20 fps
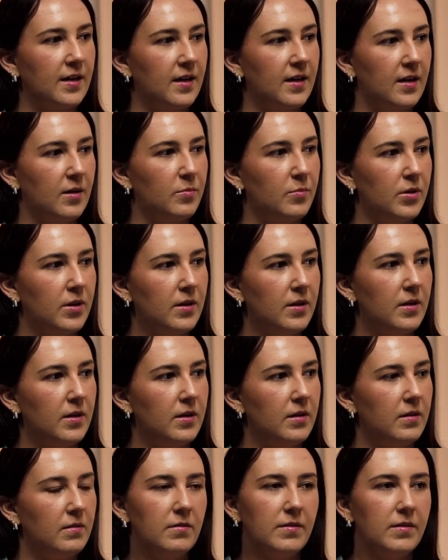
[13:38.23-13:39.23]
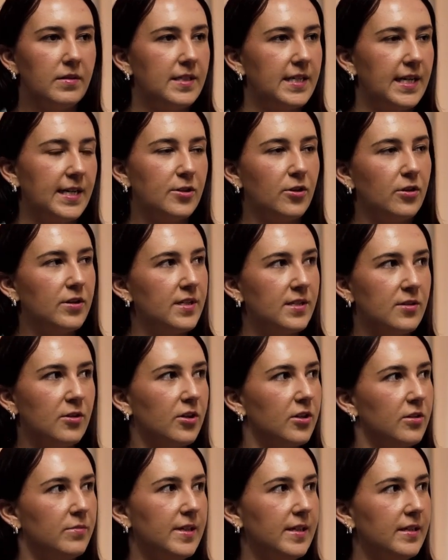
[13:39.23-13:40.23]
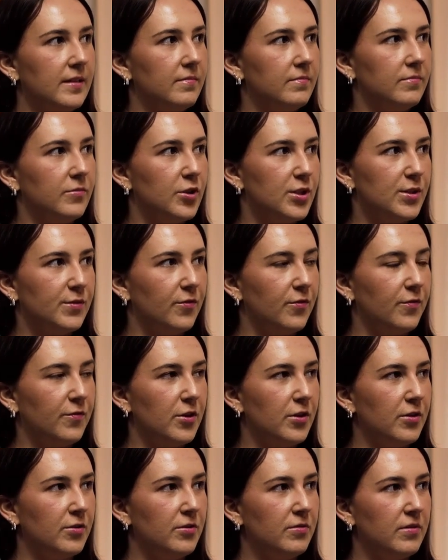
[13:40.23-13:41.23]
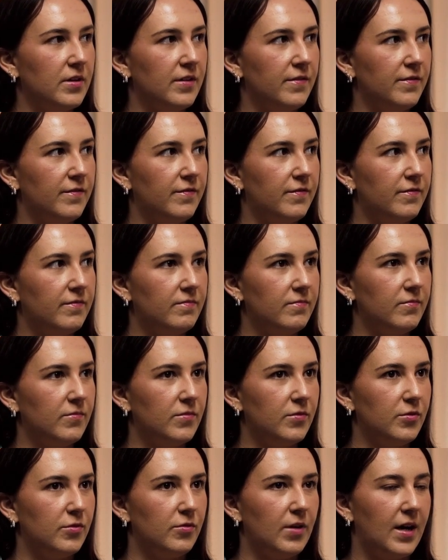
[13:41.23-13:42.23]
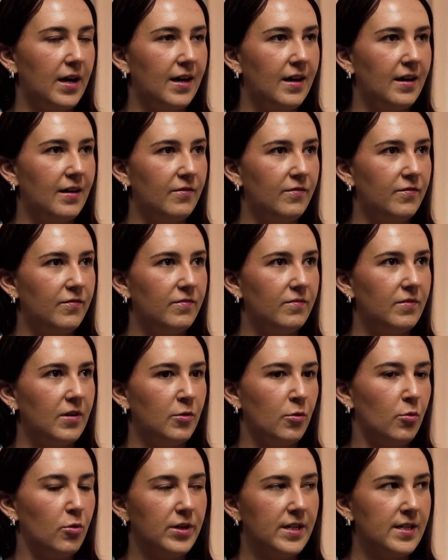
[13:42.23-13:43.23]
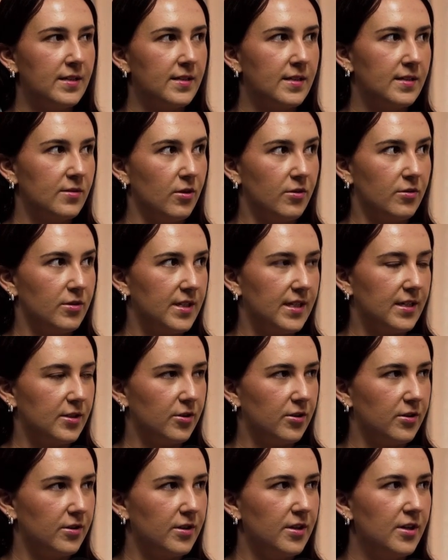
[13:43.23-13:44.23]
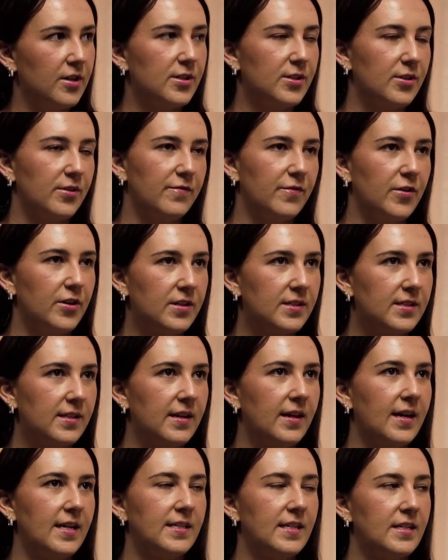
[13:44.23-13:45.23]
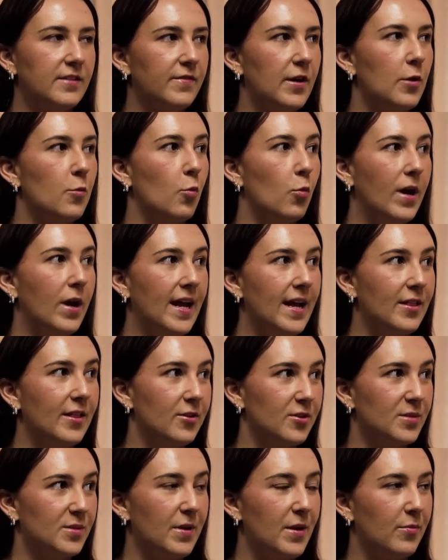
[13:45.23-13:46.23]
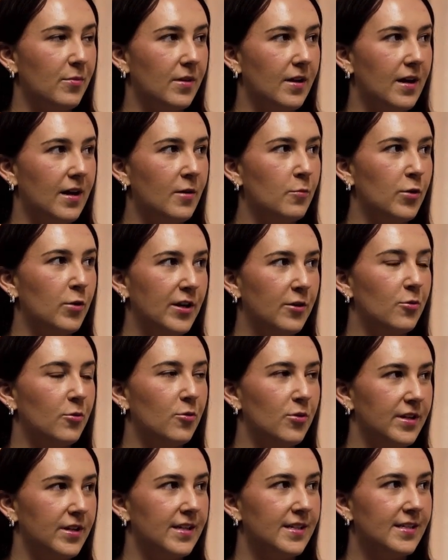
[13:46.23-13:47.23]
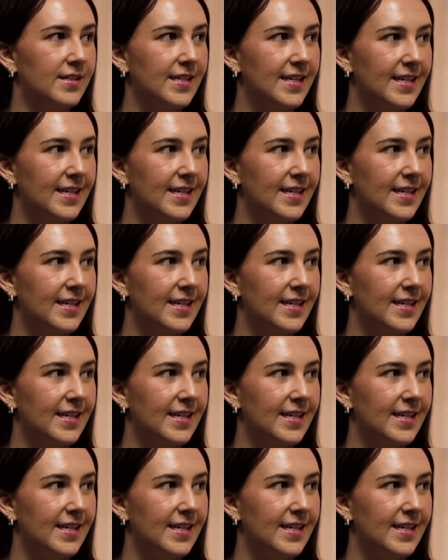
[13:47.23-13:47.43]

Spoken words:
up. TikTok is not going to be useful for you if you have an audience that's not on TikTok. Yeah. So firstly, identify where those people are and where your audience